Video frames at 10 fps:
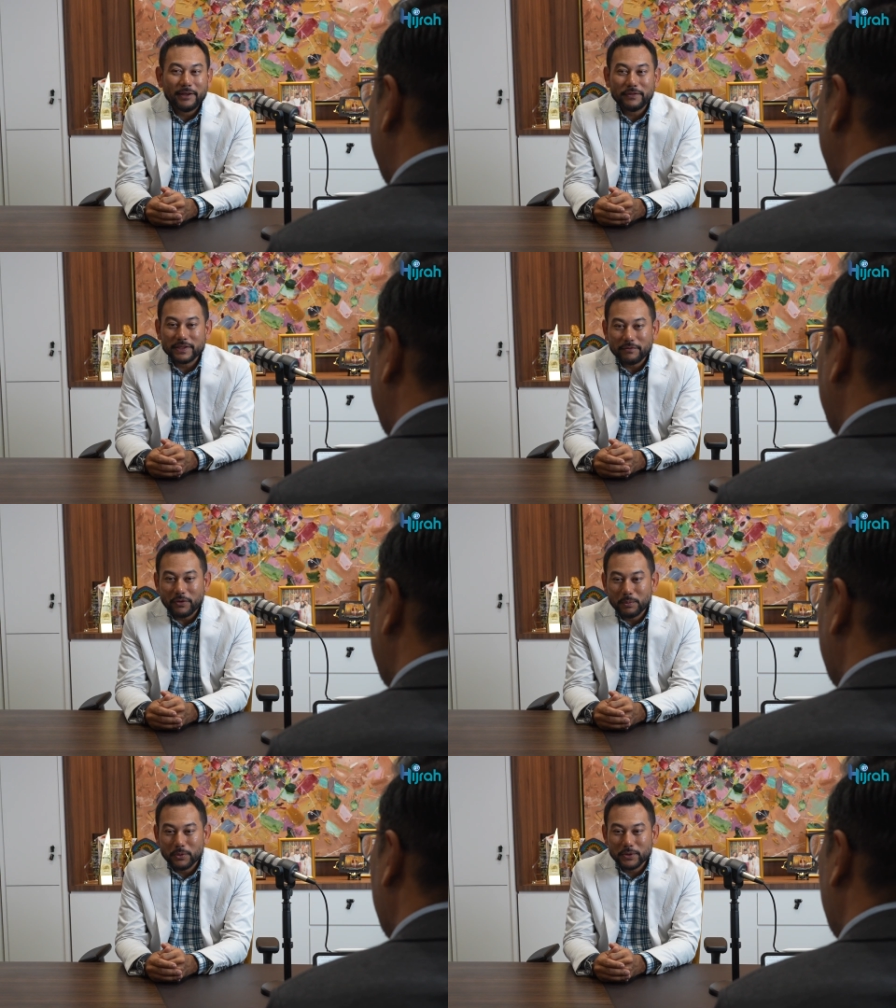First and
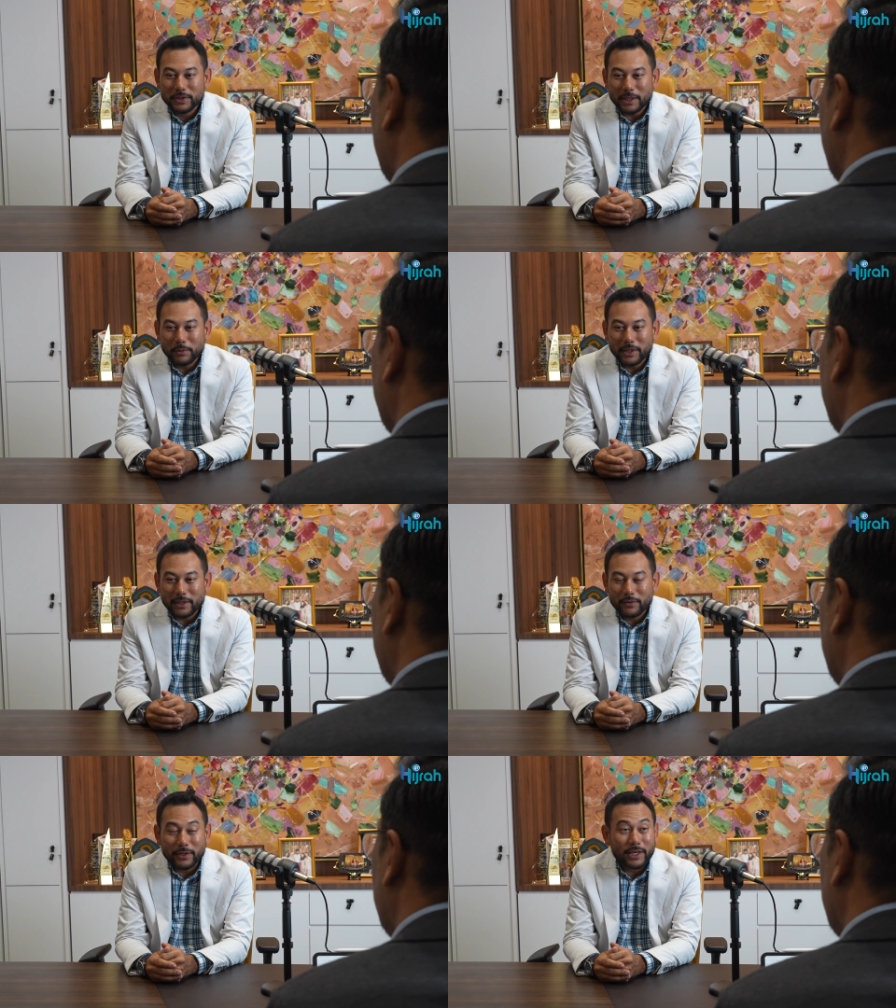foremost, I would like
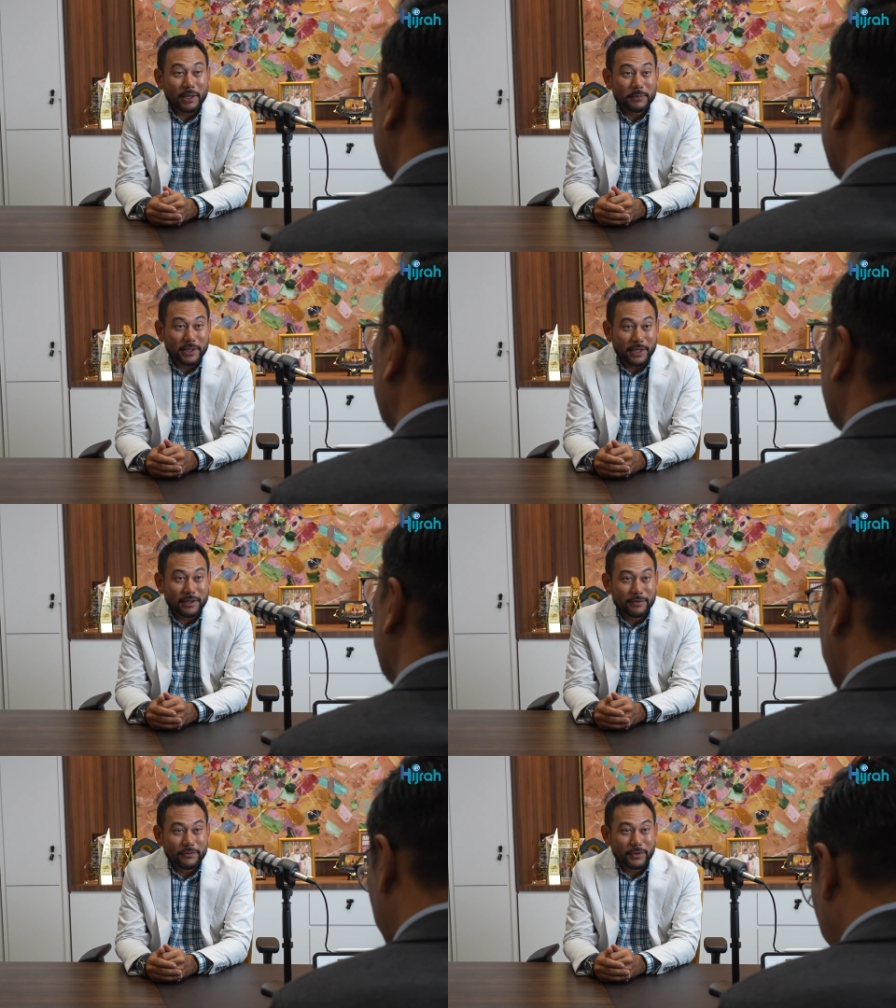to thank
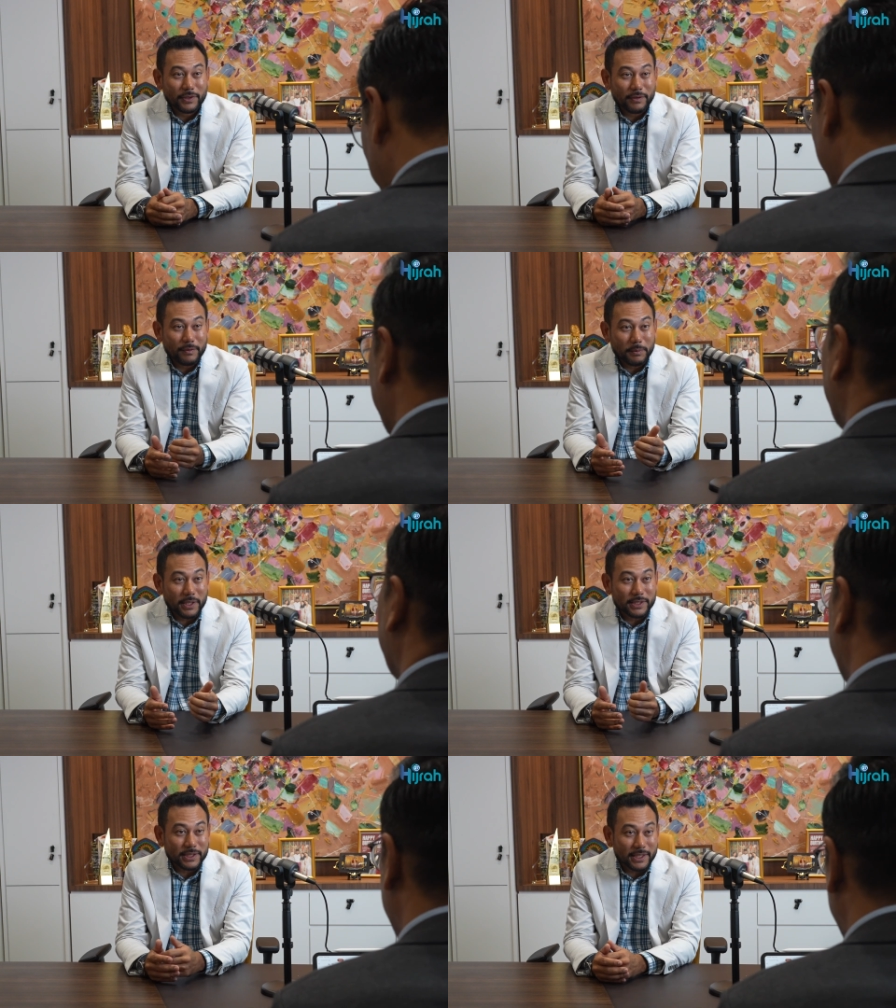MTA for giving me
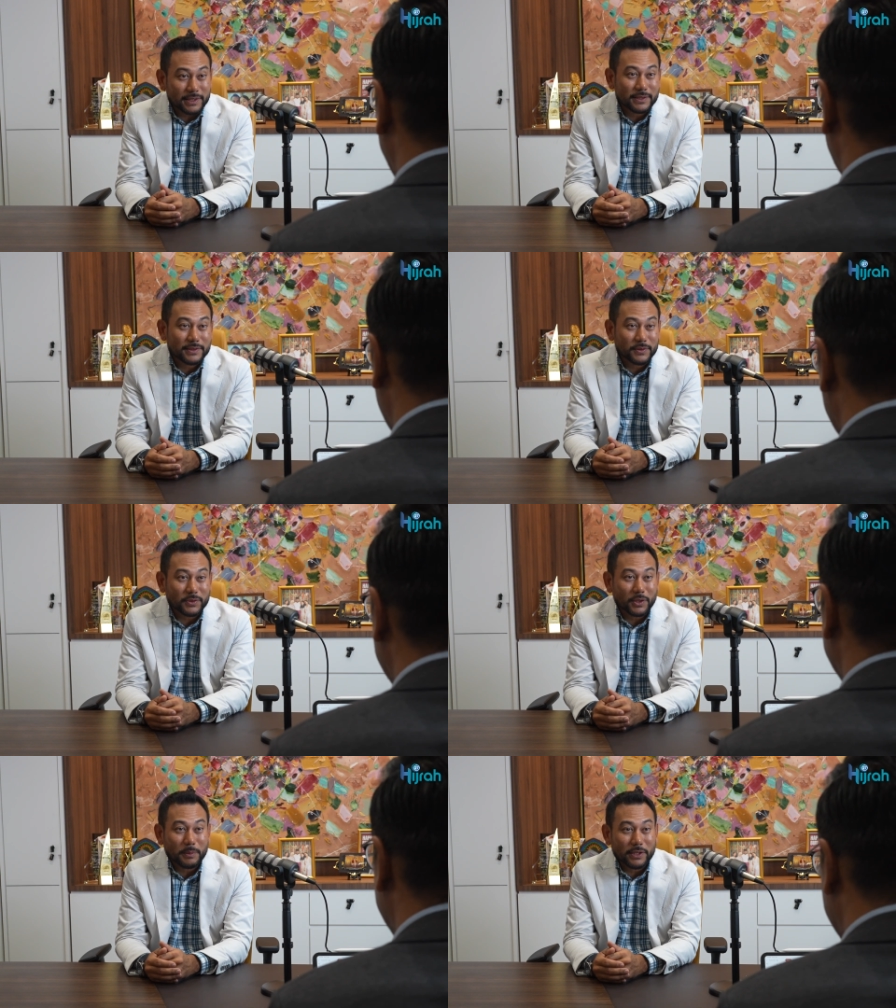a chance to
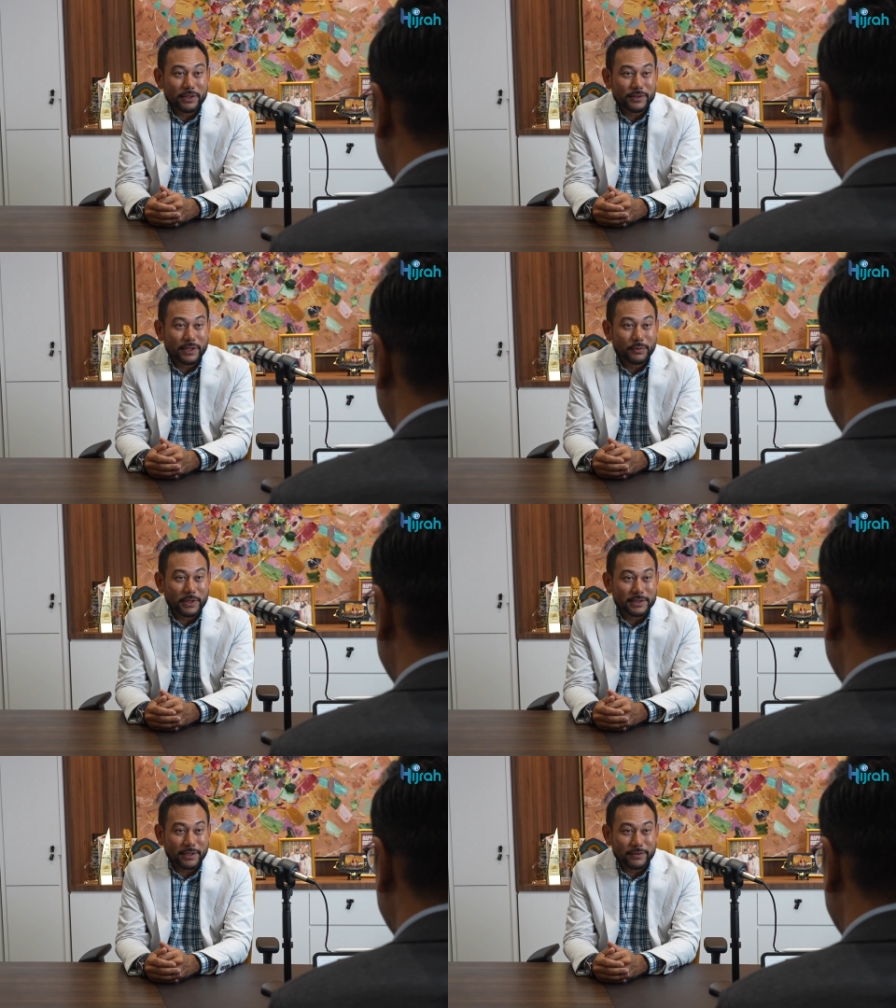talk about
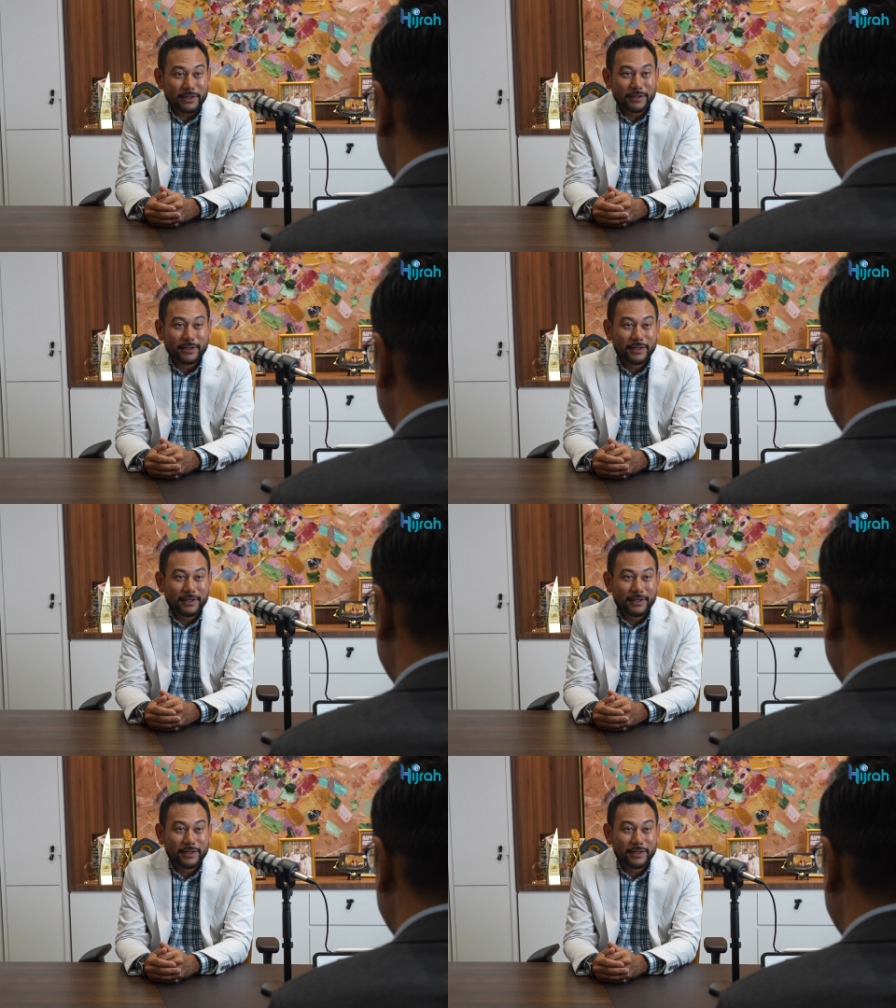Hijrah27.